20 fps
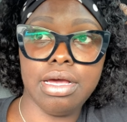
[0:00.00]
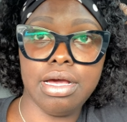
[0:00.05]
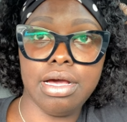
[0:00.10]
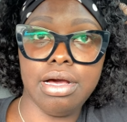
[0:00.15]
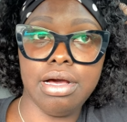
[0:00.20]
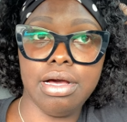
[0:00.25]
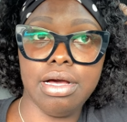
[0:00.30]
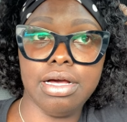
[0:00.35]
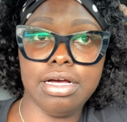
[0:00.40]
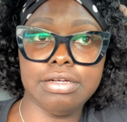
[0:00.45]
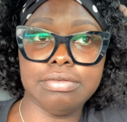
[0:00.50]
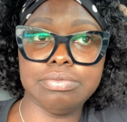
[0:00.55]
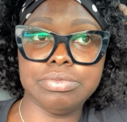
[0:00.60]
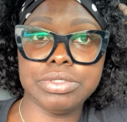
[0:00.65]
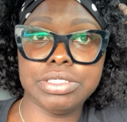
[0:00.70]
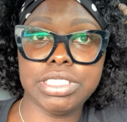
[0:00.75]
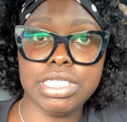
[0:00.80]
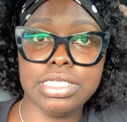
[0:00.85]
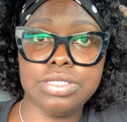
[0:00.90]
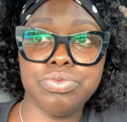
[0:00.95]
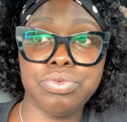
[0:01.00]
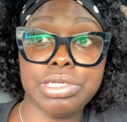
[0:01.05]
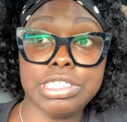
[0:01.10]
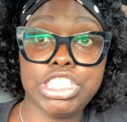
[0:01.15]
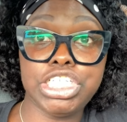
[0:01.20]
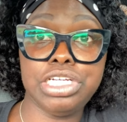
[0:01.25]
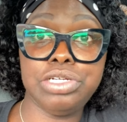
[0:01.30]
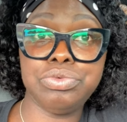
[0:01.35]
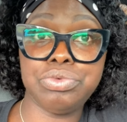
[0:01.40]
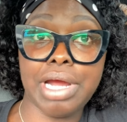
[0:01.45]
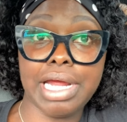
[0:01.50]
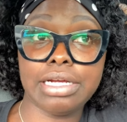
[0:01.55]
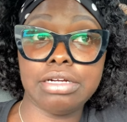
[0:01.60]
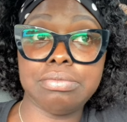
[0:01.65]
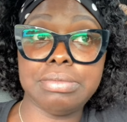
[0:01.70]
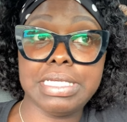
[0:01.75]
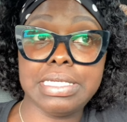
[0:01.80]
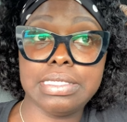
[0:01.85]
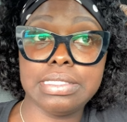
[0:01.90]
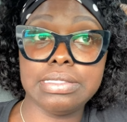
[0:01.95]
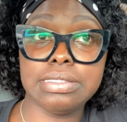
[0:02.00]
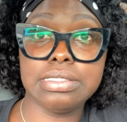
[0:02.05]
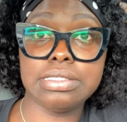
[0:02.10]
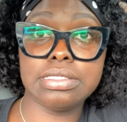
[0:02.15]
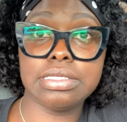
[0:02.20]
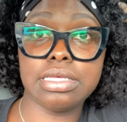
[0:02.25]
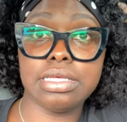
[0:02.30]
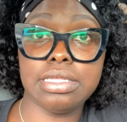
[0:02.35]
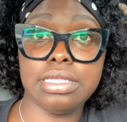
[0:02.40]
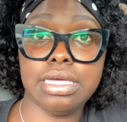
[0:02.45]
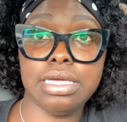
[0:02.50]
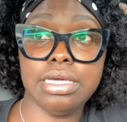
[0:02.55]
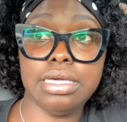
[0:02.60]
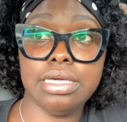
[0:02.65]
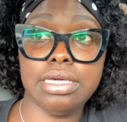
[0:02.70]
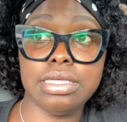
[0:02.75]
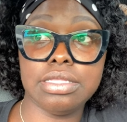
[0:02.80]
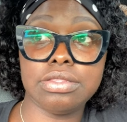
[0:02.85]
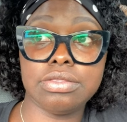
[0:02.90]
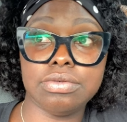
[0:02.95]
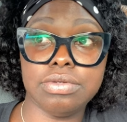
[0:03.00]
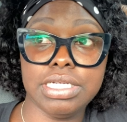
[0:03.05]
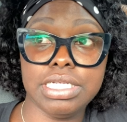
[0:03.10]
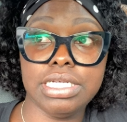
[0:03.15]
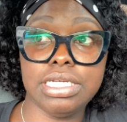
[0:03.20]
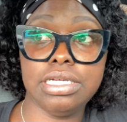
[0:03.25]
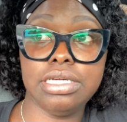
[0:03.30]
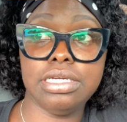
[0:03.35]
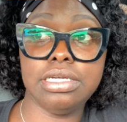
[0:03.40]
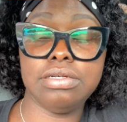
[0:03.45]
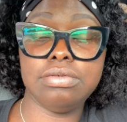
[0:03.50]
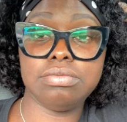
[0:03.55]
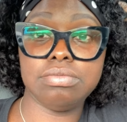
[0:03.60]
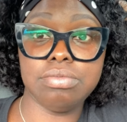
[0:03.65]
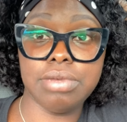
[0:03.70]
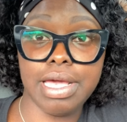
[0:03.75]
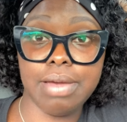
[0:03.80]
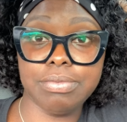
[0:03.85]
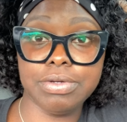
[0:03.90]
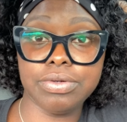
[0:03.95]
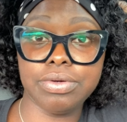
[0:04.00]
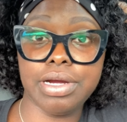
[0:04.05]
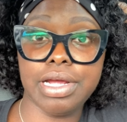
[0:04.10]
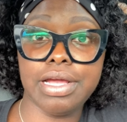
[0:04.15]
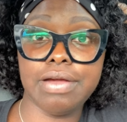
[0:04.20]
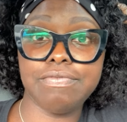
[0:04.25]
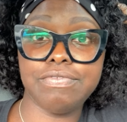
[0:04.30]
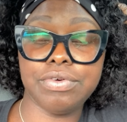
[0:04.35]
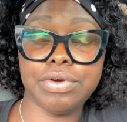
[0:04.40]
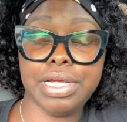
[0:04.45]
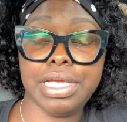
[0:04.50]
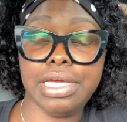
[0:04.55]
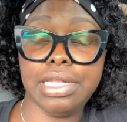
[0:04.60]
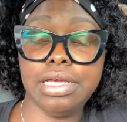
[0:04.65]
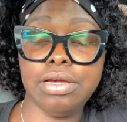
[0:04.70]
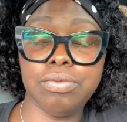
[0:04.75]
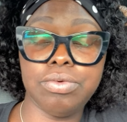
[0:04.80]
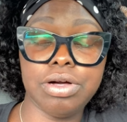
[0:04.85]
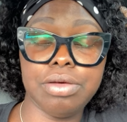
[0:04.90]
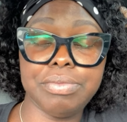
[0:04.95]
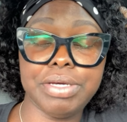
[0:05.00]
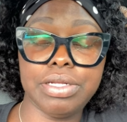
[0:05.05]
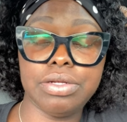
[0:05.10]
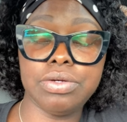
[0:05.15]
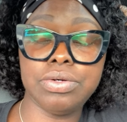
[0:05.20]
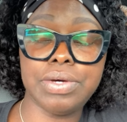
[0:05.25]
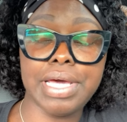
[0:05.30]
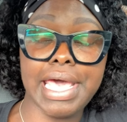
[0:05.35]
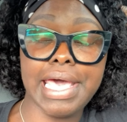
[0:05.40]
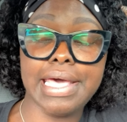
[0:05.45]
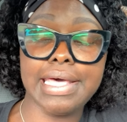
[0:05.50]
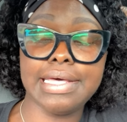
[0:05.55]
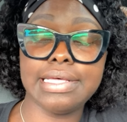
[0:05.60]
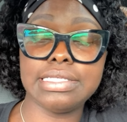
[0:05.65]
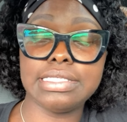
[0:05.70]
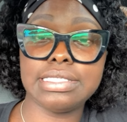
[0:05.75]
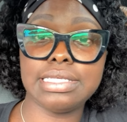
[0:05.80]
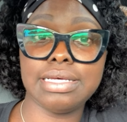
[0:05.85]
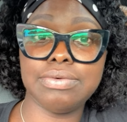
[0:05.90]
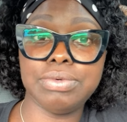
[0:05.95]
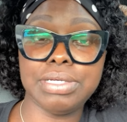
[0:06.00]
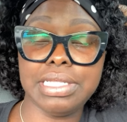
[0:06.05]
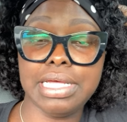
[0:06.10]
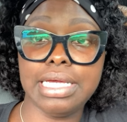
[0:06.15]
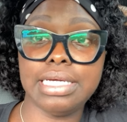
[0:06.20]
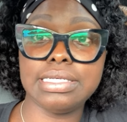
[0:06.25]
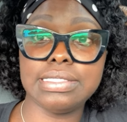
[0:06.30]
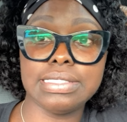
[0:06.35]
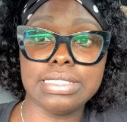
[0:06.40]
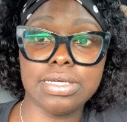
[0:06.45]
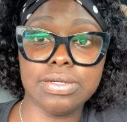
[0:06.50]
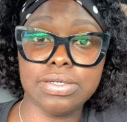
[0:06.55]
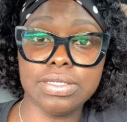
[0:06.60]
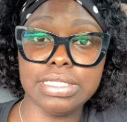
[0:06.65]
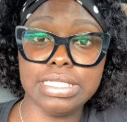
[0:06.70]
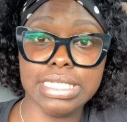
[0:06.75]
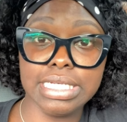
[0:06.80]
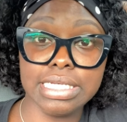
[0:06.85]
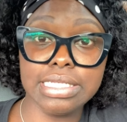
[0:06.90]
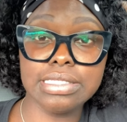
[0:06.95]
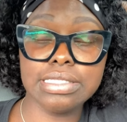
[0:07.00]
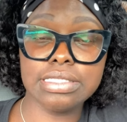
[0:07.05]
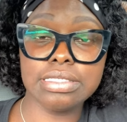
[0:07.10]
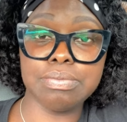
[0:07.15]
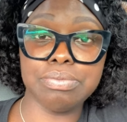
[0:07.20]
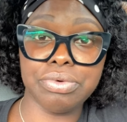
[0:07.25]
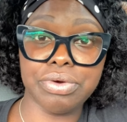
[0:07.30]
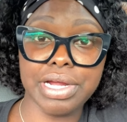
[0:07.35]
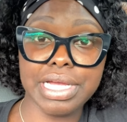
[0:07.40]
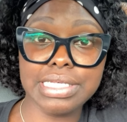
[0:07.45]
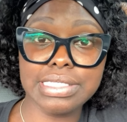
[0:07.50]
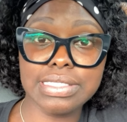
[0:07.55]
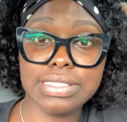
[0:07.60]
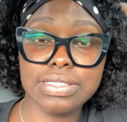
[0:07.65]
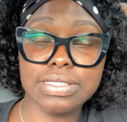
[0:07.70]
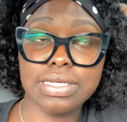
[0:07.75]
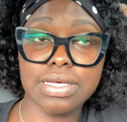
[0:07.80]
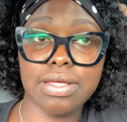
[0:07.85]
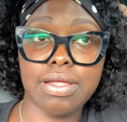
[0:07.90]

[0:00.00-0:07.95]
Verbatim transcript: Um, she's, she recommends the three D mammogram for any woman who has what they consider dense breasts.